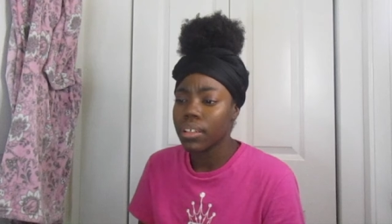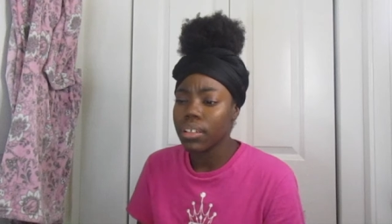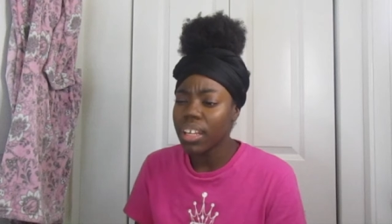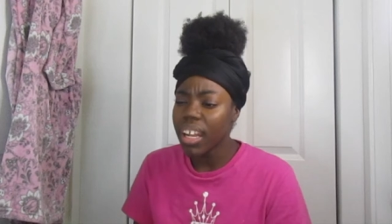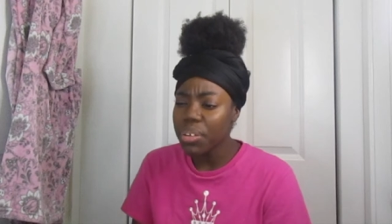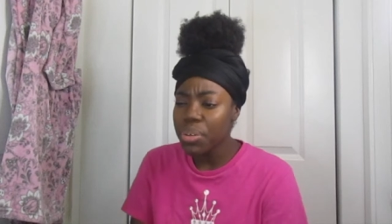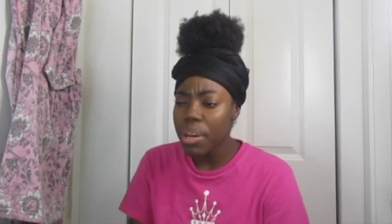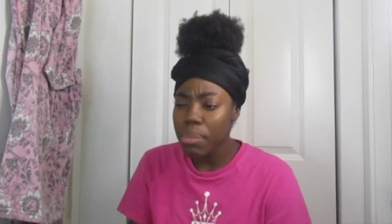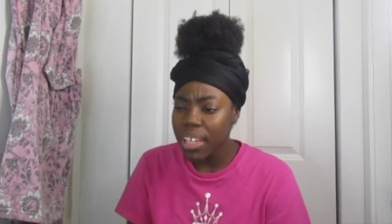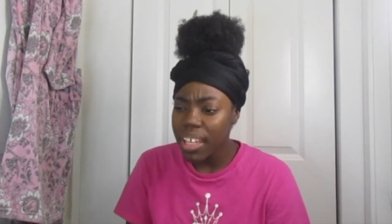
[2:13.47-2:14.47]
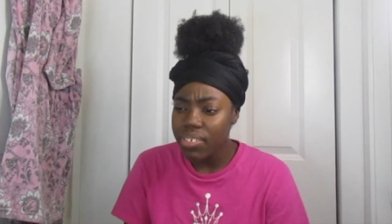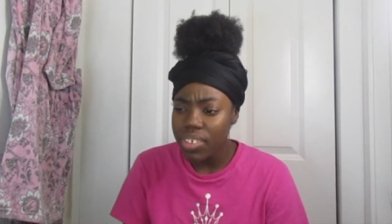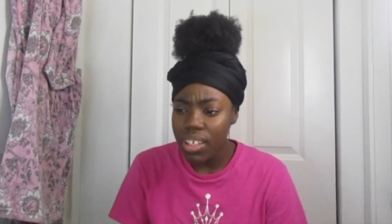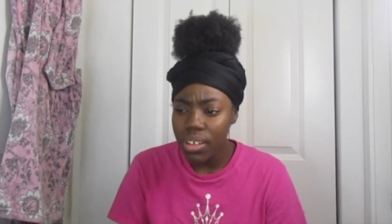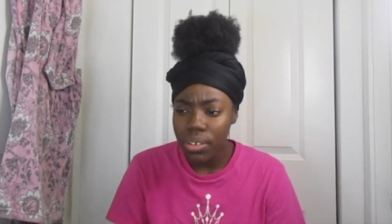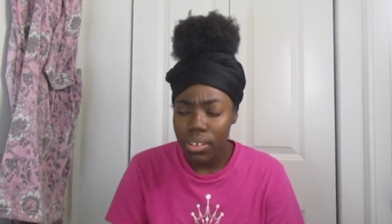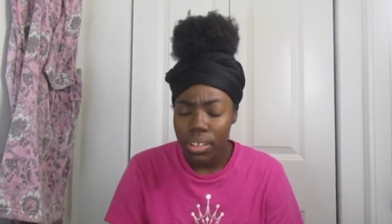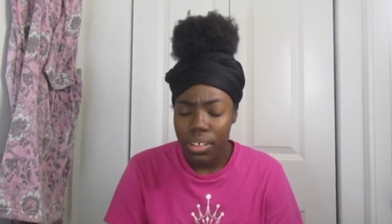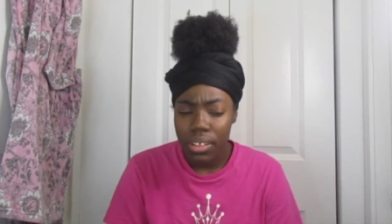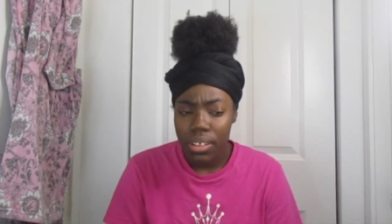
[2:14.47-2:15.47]
did I do that in my last
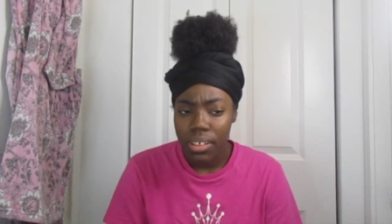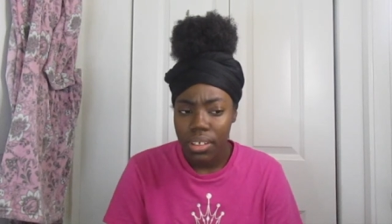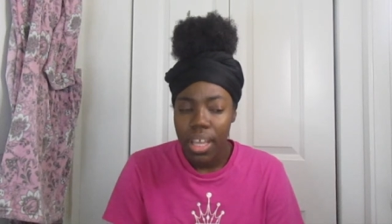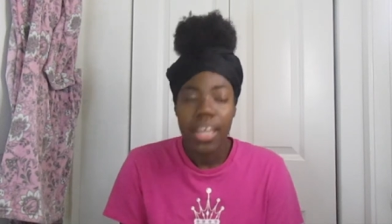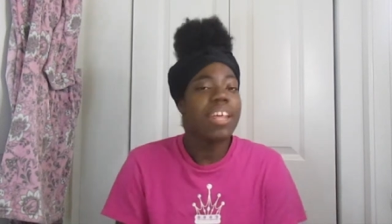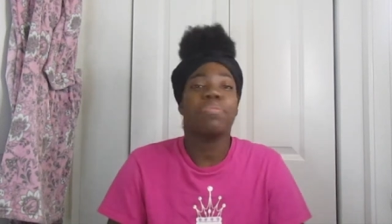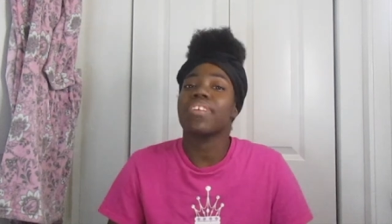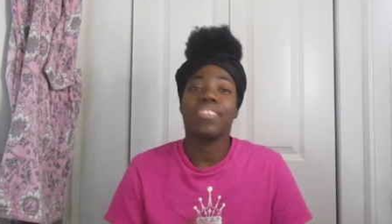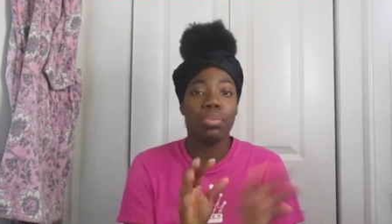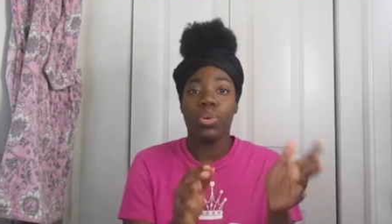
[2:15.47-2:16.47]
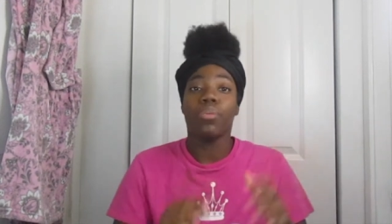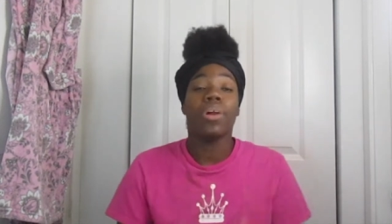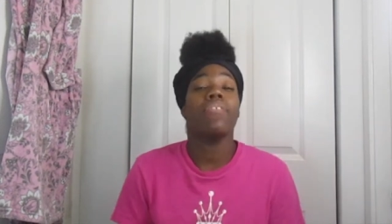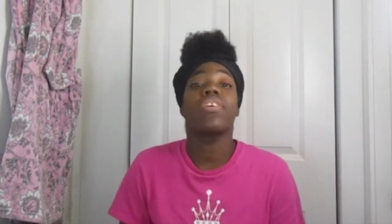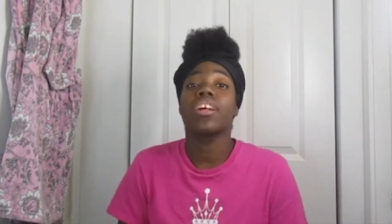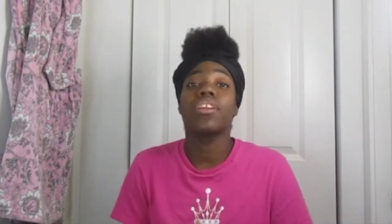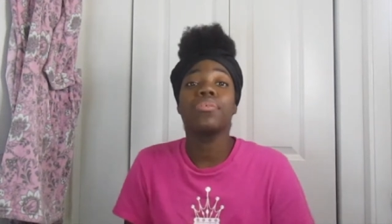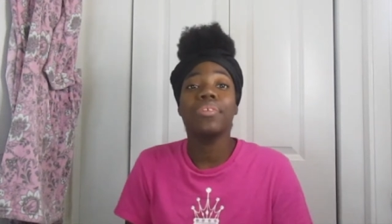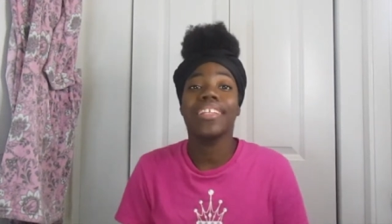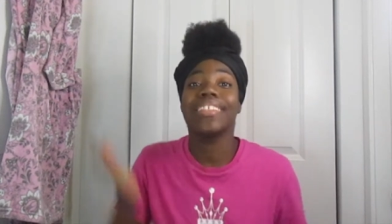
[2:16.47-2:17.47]
video? That's besides the point. Without further ado,
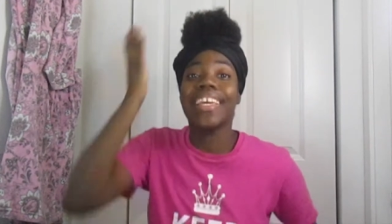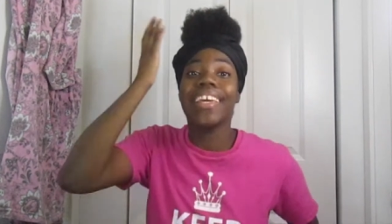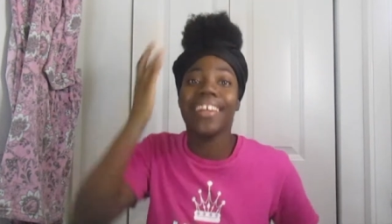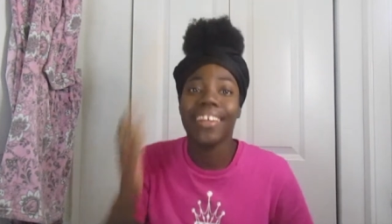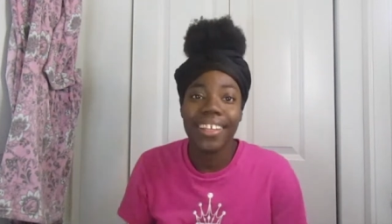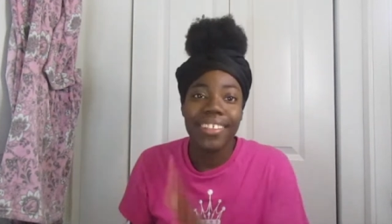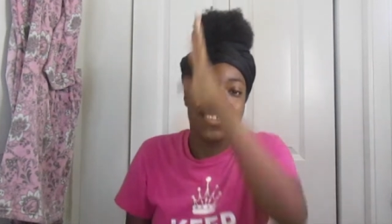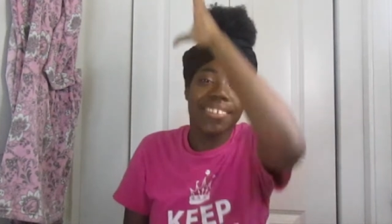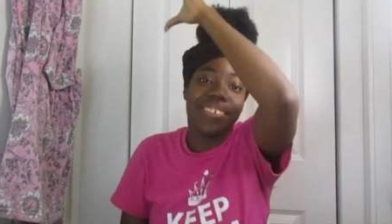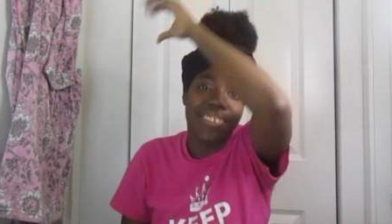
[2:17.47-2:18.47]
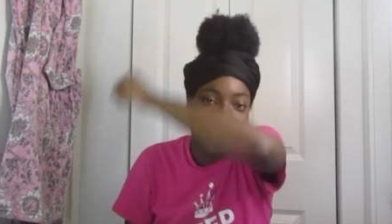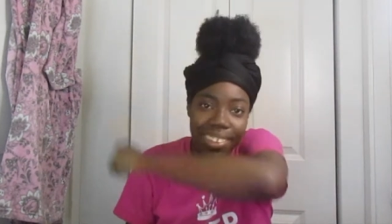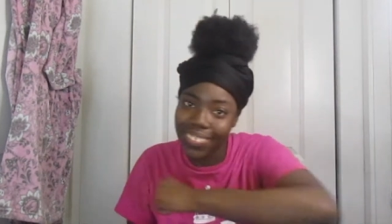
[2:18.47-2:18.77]
let's get into the